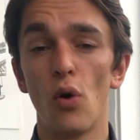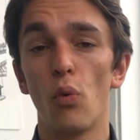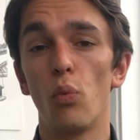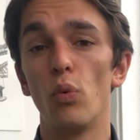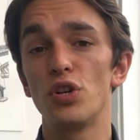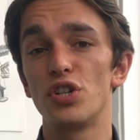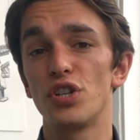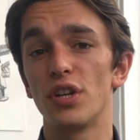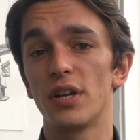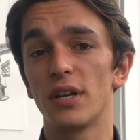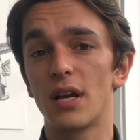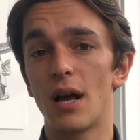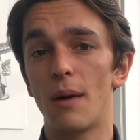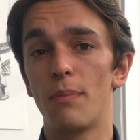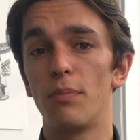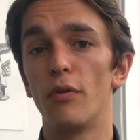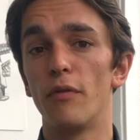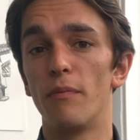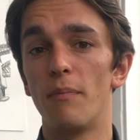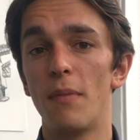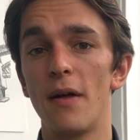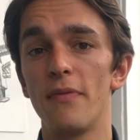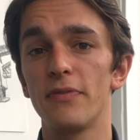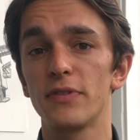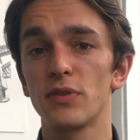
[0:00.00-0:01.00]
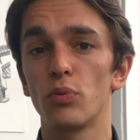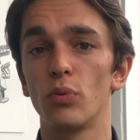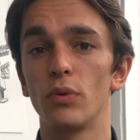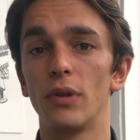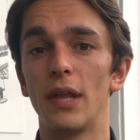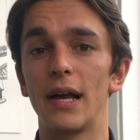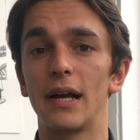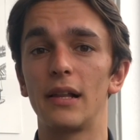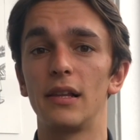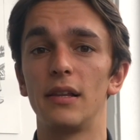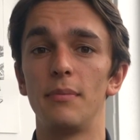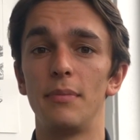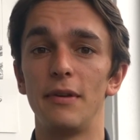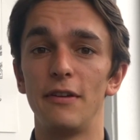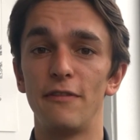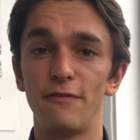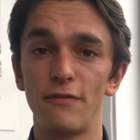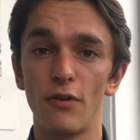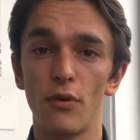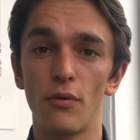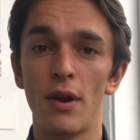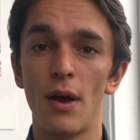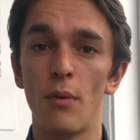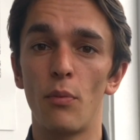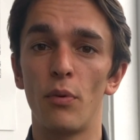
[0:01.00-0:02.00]
which in a couple of months will likely be
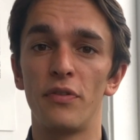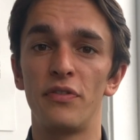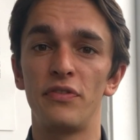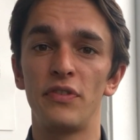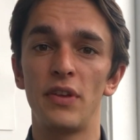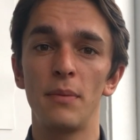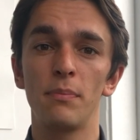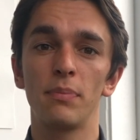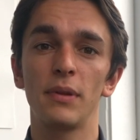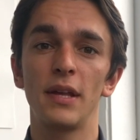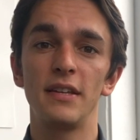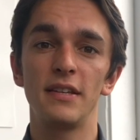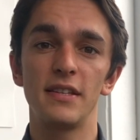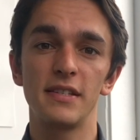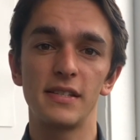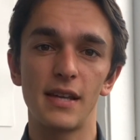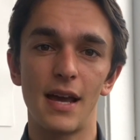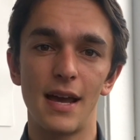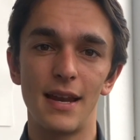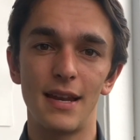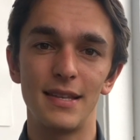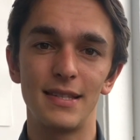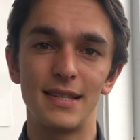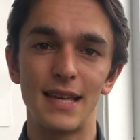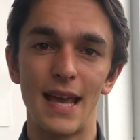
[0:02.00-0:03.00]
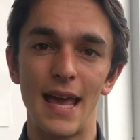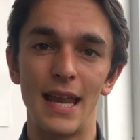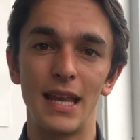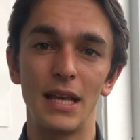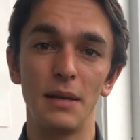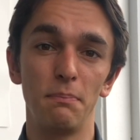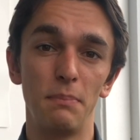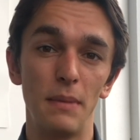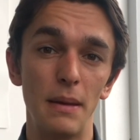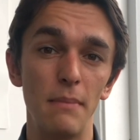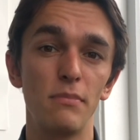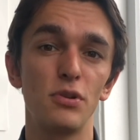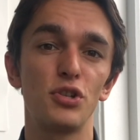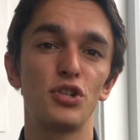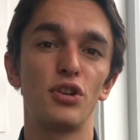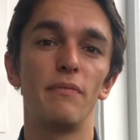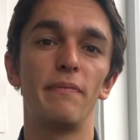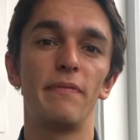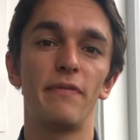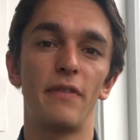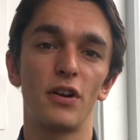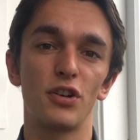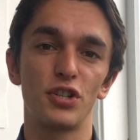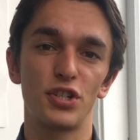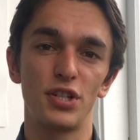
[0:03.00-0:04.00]
filled up with template designers adding membership
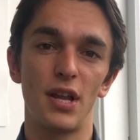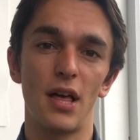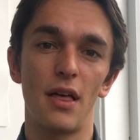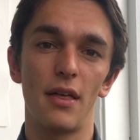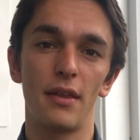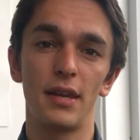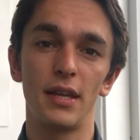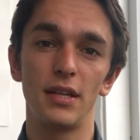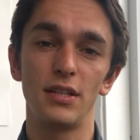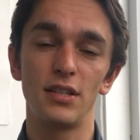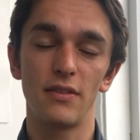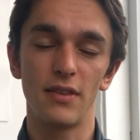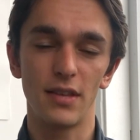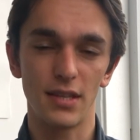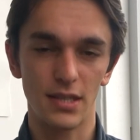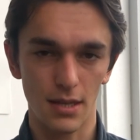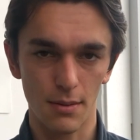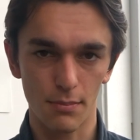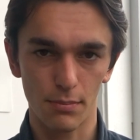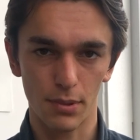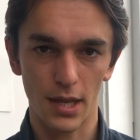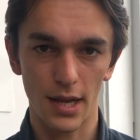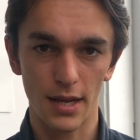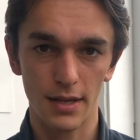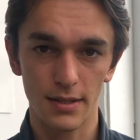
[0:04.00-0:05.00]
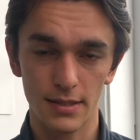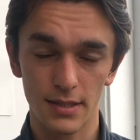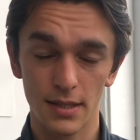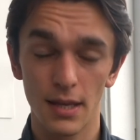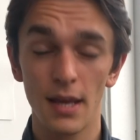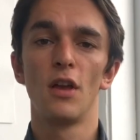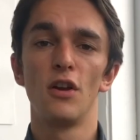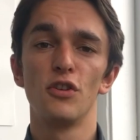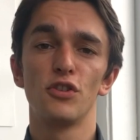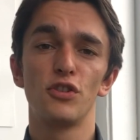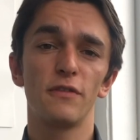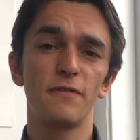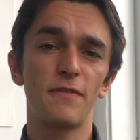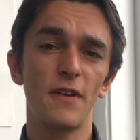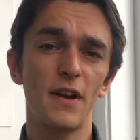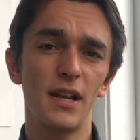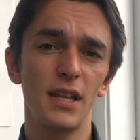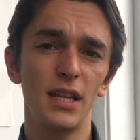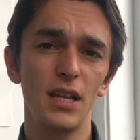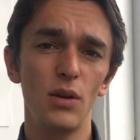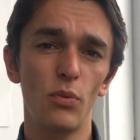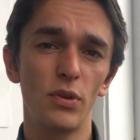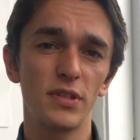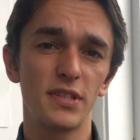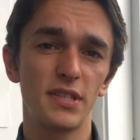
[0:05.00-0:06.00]
functionality to their templates. So
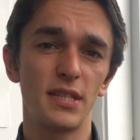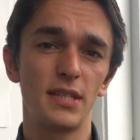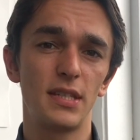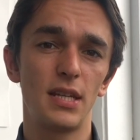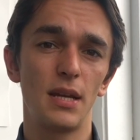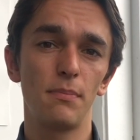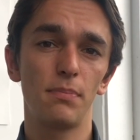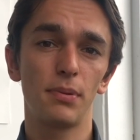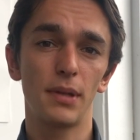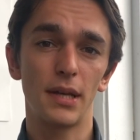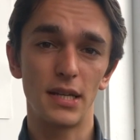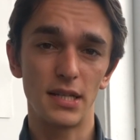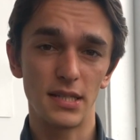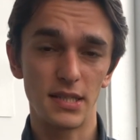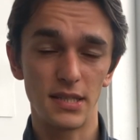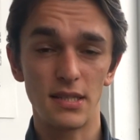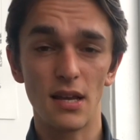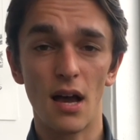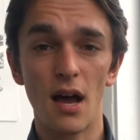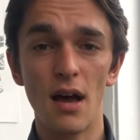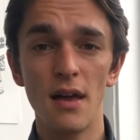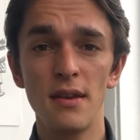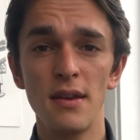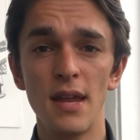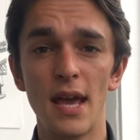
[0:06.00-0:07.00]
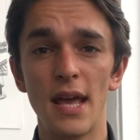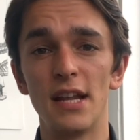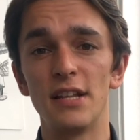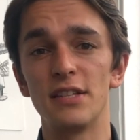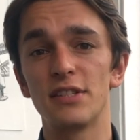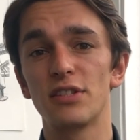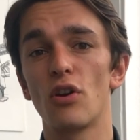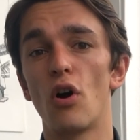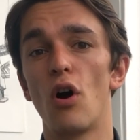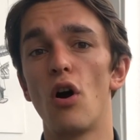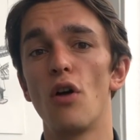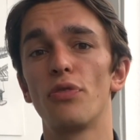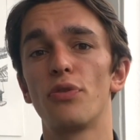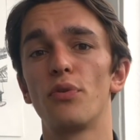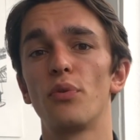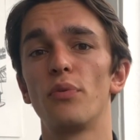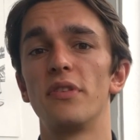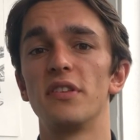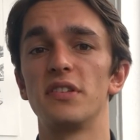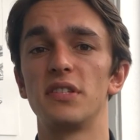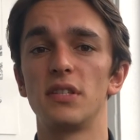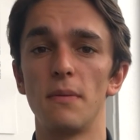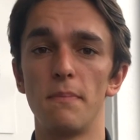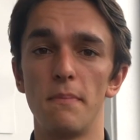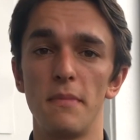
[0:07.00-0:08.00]
finally, once the template is done and it's gone through the
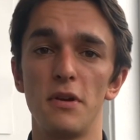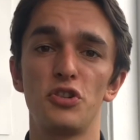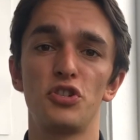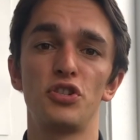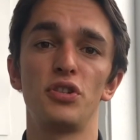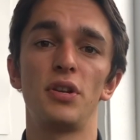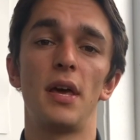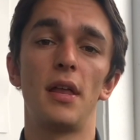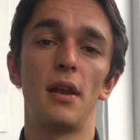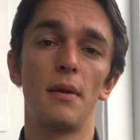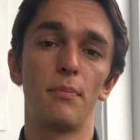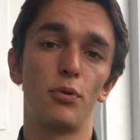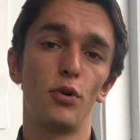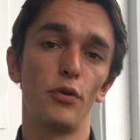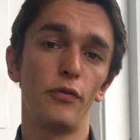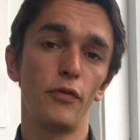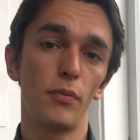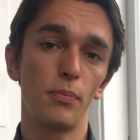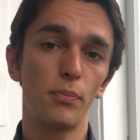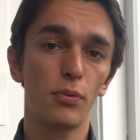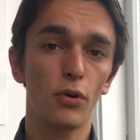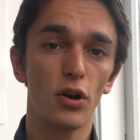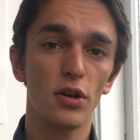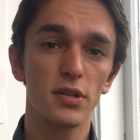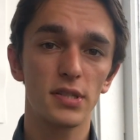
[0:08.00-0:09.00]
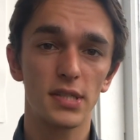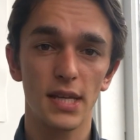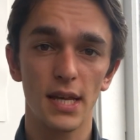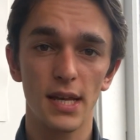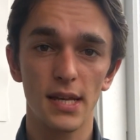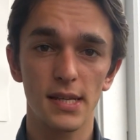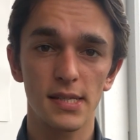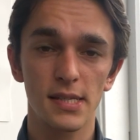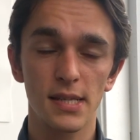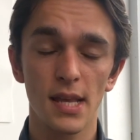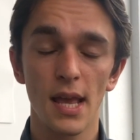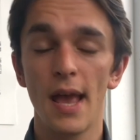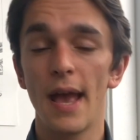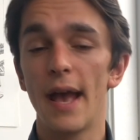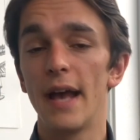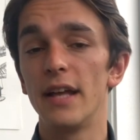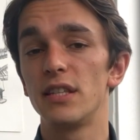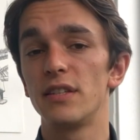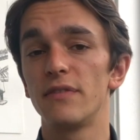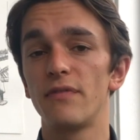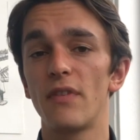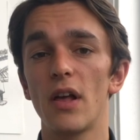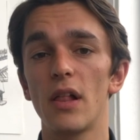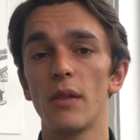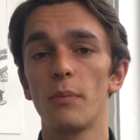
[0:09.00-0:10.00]
submission and approval process, it's
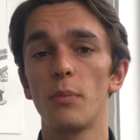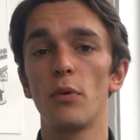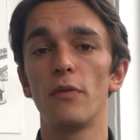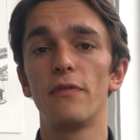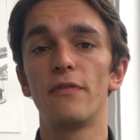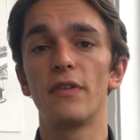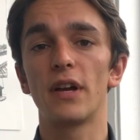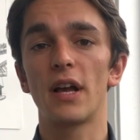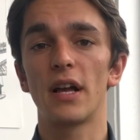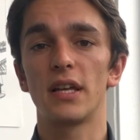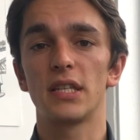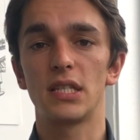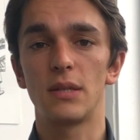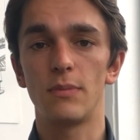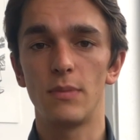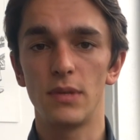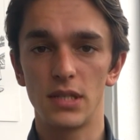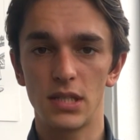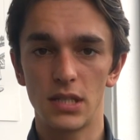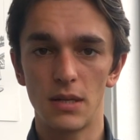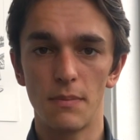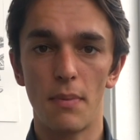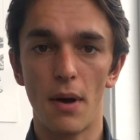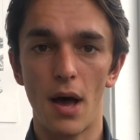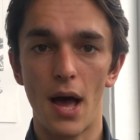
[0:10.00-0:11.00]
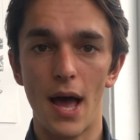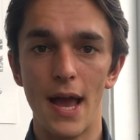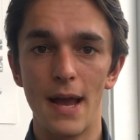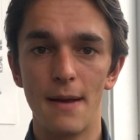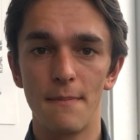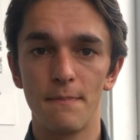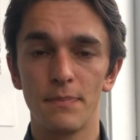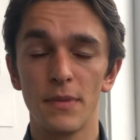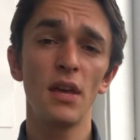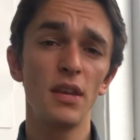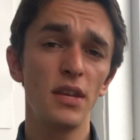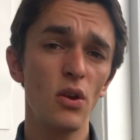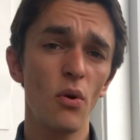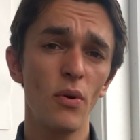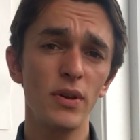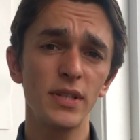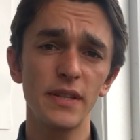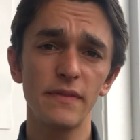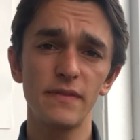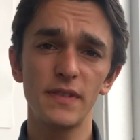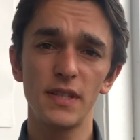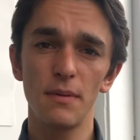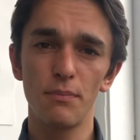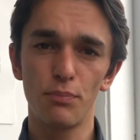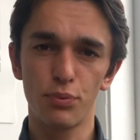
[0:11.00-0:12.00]
available for customers to buy. Now, as
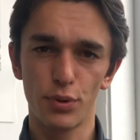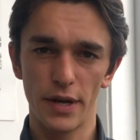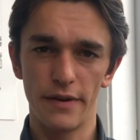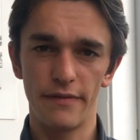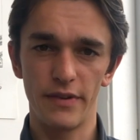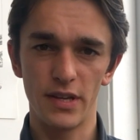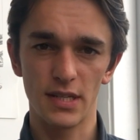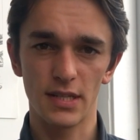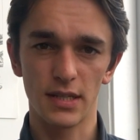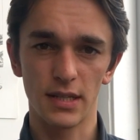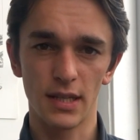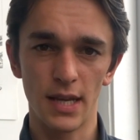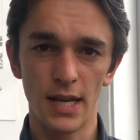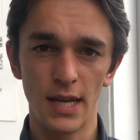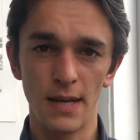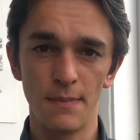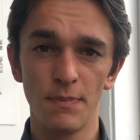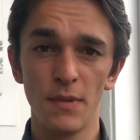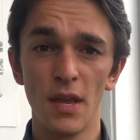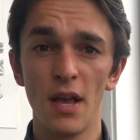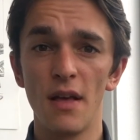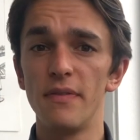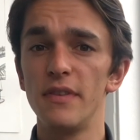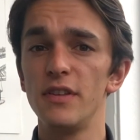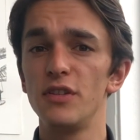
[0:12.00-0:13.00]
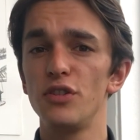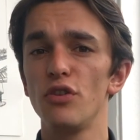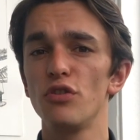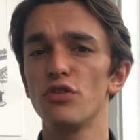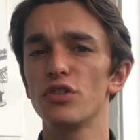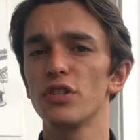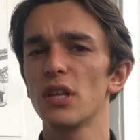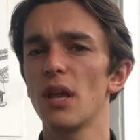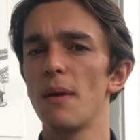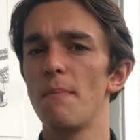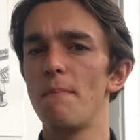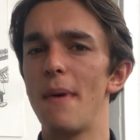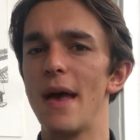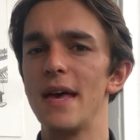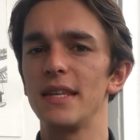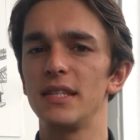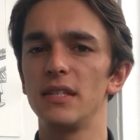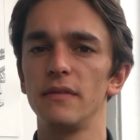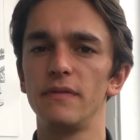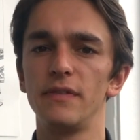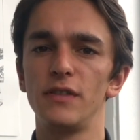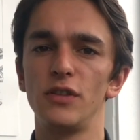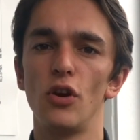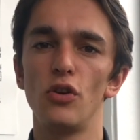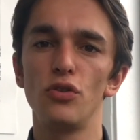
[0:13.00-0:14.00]
I've said previously, there's usually a
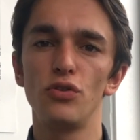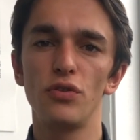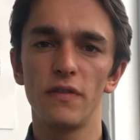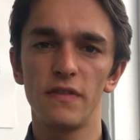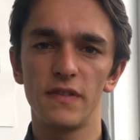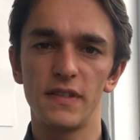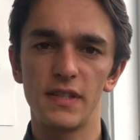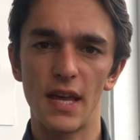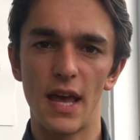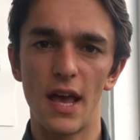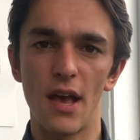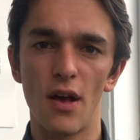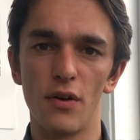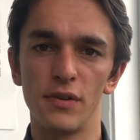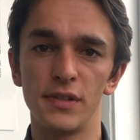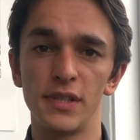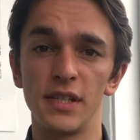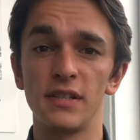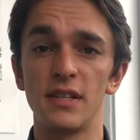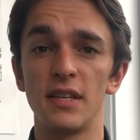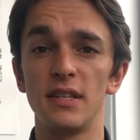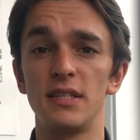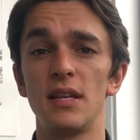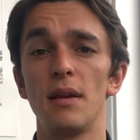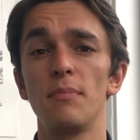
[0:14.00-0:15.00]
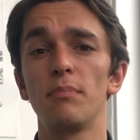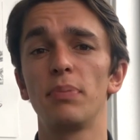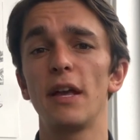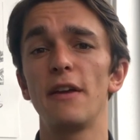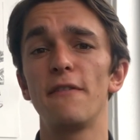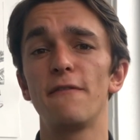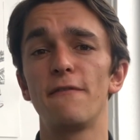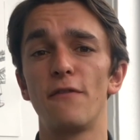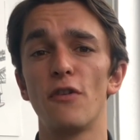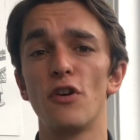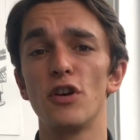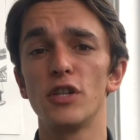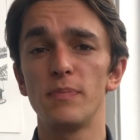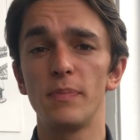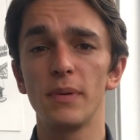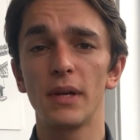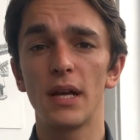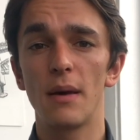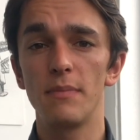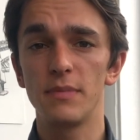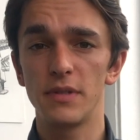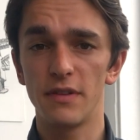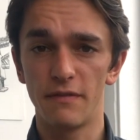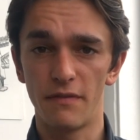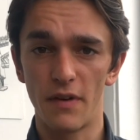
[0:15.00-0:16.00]
massive surge of sales as the template first
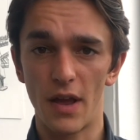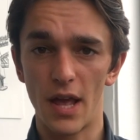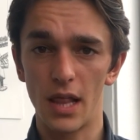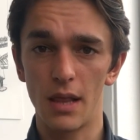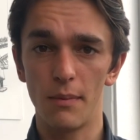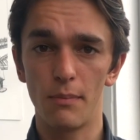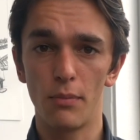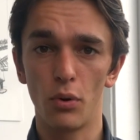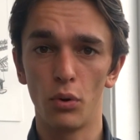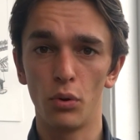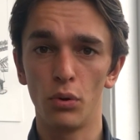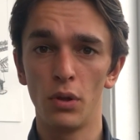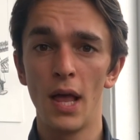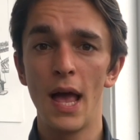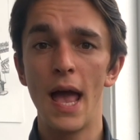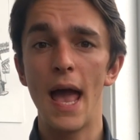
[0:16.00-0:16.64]
becomes available